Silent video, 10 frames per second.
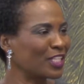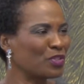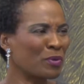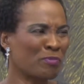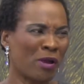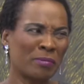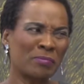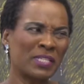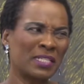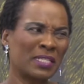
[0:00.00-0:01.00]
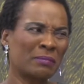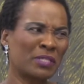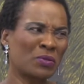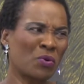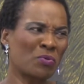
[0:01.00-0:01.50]
And you were probably a little bit
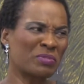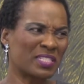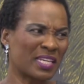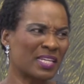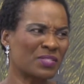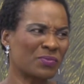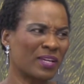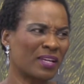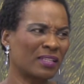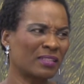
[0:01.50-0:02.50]
homesick as well.